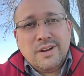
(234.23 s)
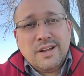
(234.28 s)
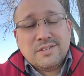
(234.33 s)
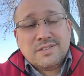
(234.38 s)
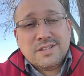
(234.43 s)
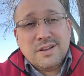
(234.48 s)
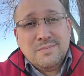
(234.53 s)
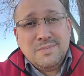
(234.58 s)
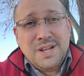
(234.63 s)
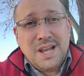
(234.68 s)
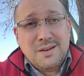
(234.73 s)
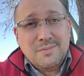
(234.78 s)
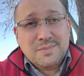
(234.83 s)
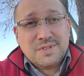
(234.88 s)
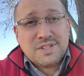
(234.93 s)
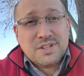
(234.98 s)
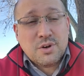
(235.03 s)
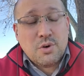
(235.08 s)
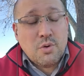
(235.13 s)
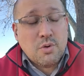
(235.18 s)
Now,
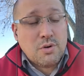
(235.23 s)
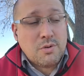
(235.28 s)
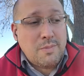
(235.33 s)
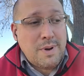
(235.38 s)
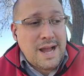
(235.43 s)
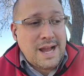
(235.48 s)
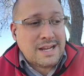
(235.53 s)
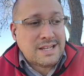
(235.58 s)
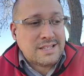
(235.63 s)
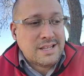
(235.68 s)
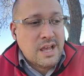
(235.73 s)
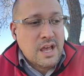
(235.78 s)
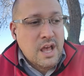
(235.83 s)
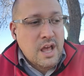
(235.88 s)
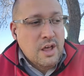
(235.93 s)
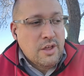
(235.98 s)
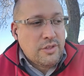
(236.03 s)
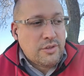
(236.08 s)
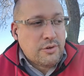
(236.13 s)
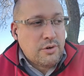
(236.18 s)
sometimes the quarterbacks
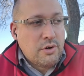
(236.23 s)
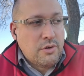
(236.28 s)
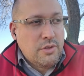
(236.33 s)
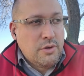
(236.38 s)
throw